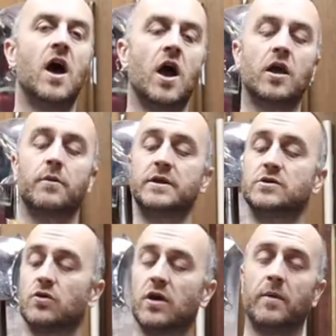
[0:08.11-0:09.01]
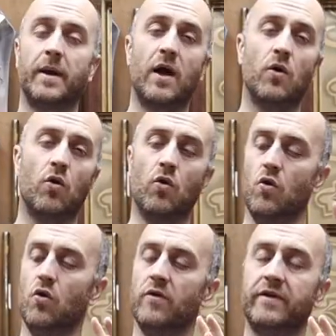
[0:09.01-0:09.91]
I'm going to be talking about
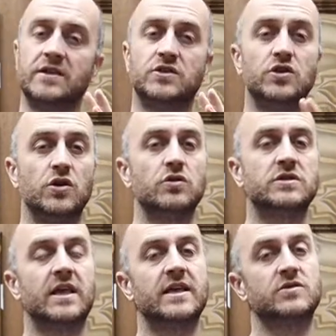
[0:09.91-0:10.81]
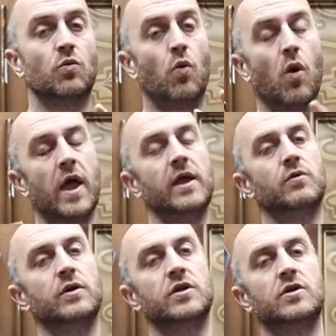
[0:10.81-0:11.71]
all of its uses, why you'd
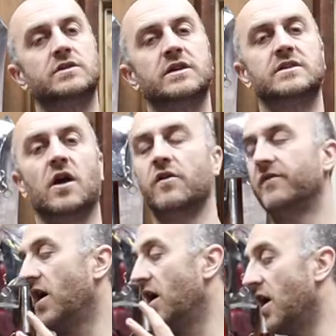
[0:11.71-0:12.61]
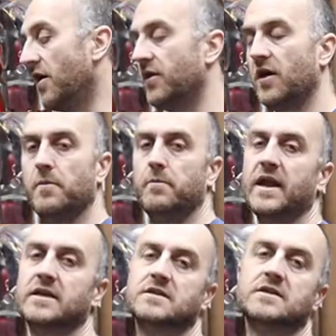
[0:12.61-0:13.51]
want to use this over other
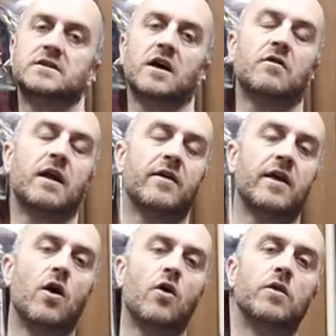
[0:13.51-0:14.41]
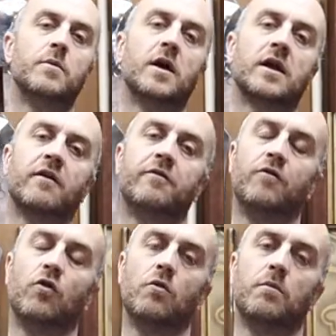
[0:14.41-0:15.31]
medicines that are out there on the market
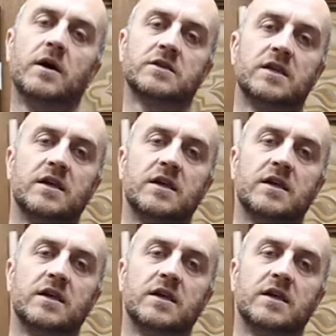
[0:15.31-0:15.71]
for martial